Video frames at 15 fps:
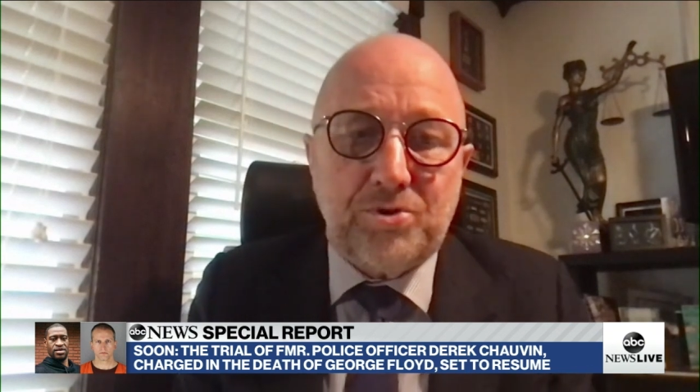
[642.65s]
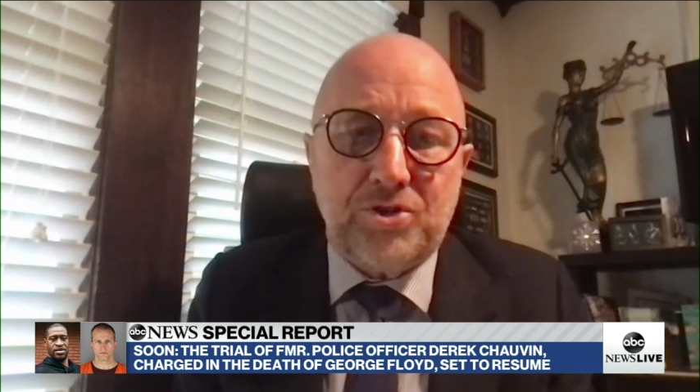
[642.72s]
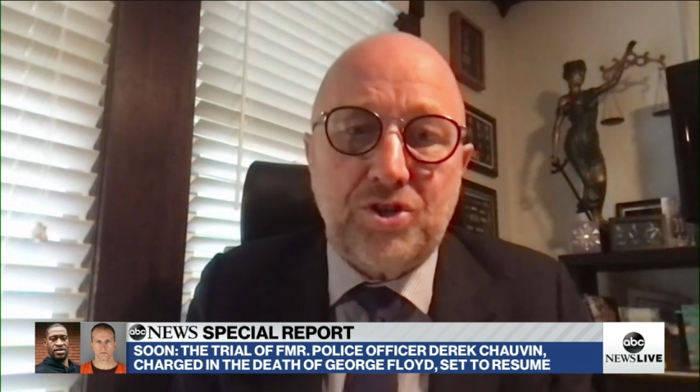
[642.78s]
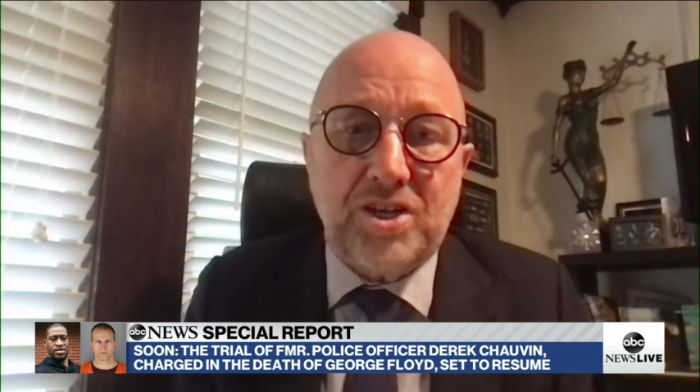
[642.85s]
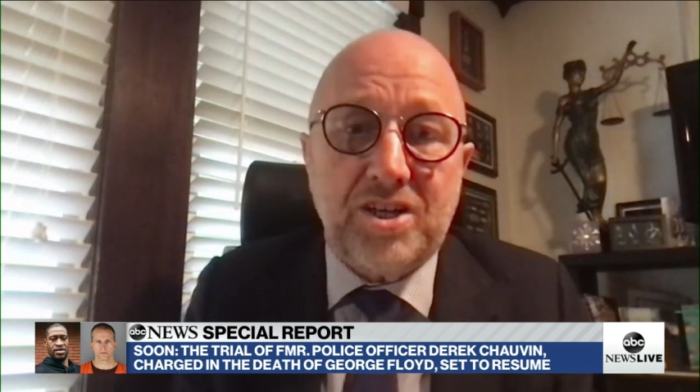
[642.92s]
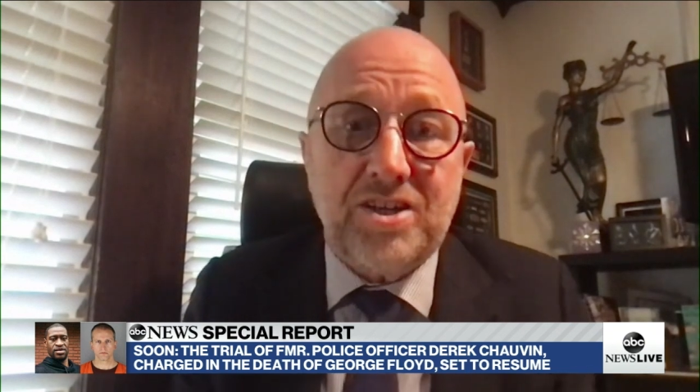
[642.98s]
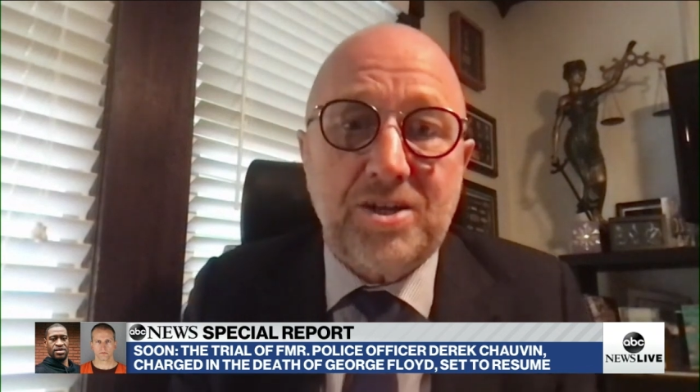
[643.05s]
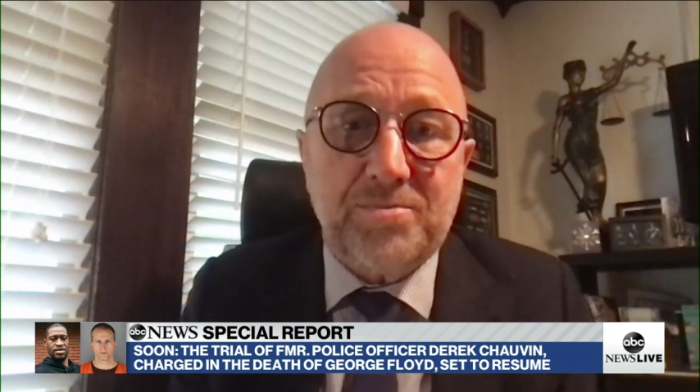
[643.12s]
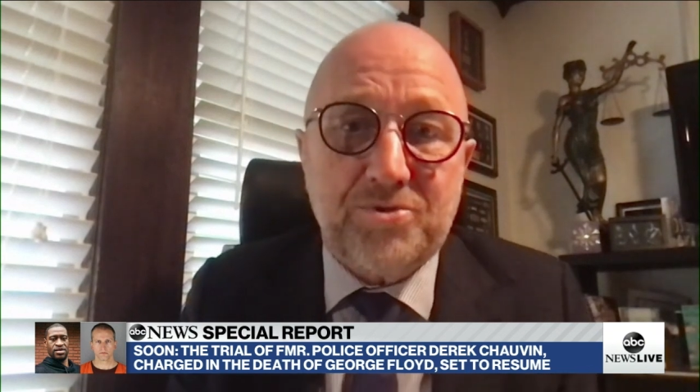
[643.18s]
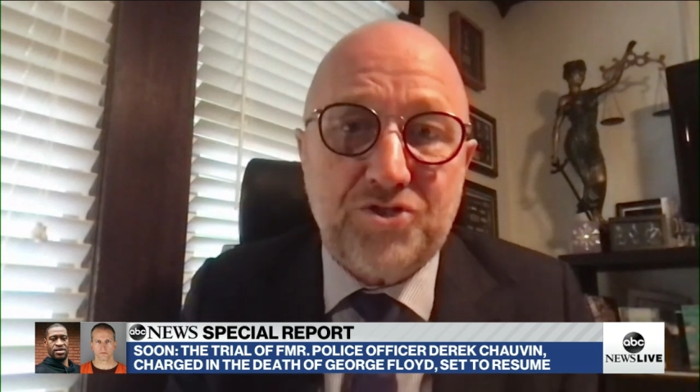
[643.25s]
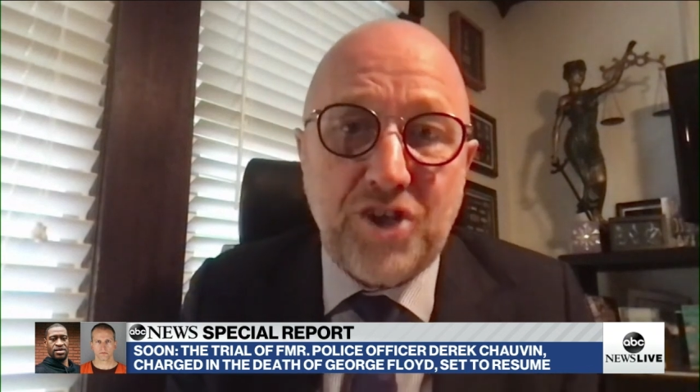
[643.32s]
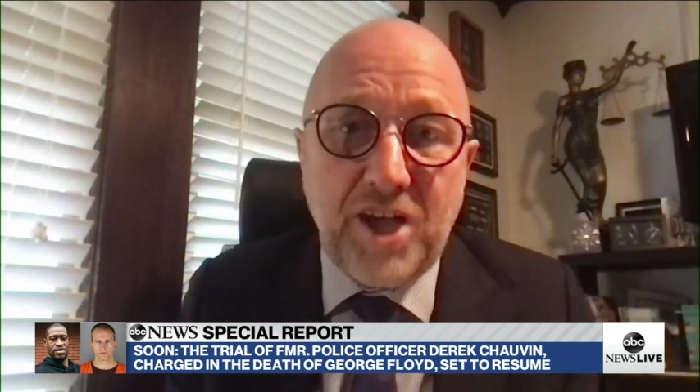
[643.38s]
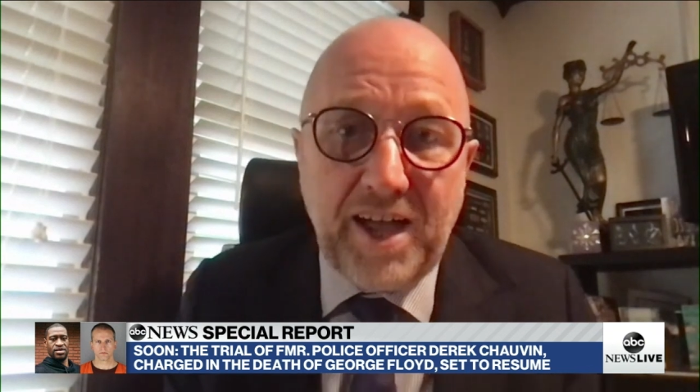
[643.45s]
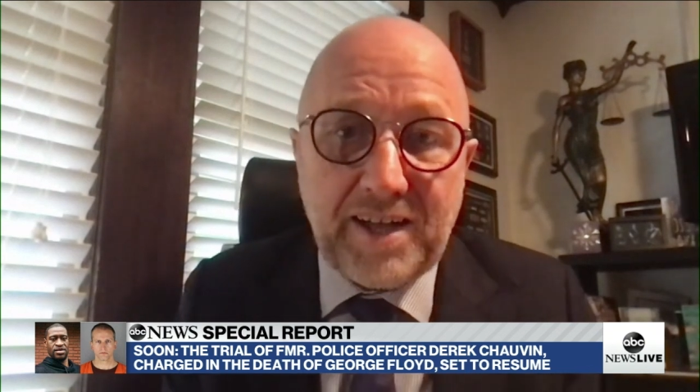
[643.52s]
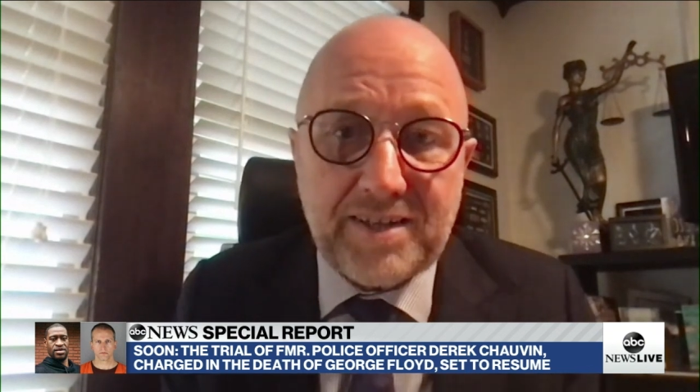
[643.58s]
well, you didn't
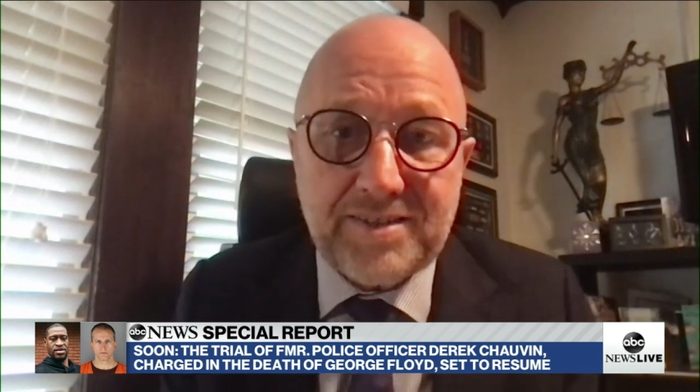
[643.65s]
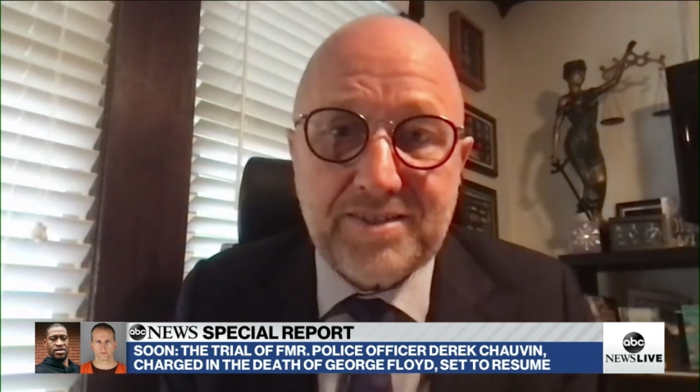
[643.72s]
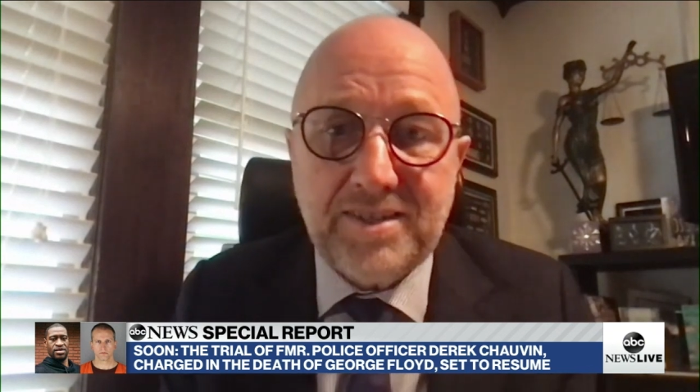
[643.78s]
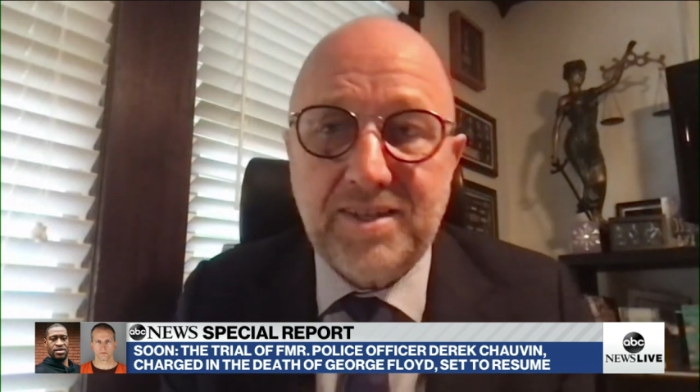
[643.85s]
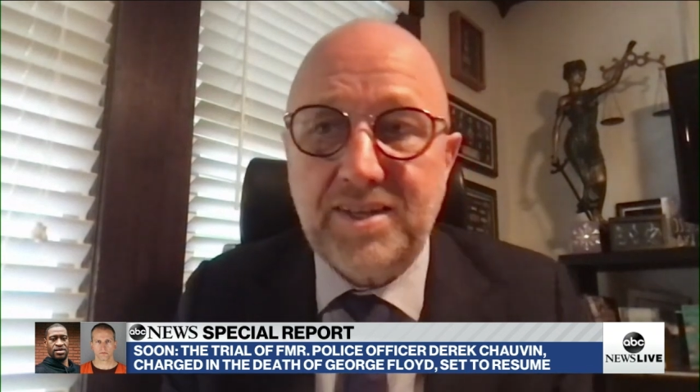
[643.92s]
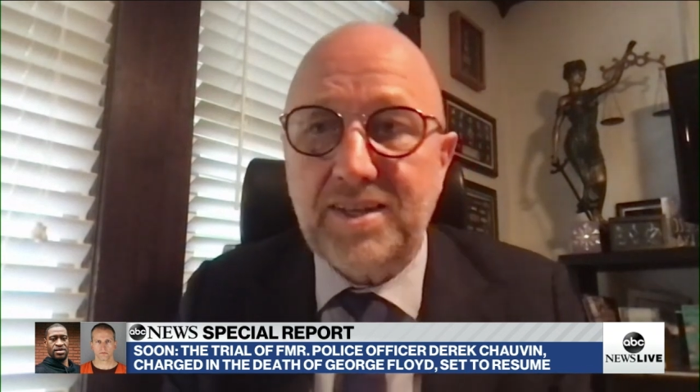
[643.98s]
object.